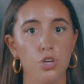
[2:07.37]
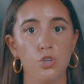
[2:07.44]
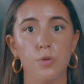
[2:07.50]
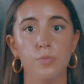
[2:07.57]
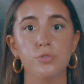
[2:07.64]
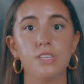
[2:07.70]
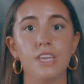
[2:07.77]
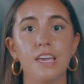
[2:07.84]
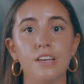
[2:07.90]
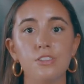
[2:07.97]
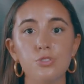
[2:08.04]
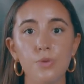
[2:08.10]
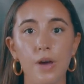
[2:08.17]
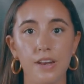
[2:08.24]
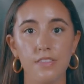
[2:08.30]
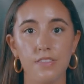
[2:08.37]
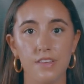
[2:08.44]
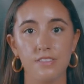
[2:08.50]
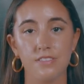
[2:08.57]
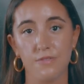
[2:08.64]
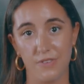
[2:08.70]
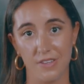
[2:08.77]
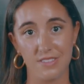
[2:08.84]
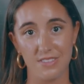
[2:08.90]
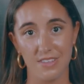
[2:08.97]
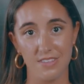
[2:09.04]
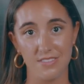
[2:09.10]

You almost can't do anything to fix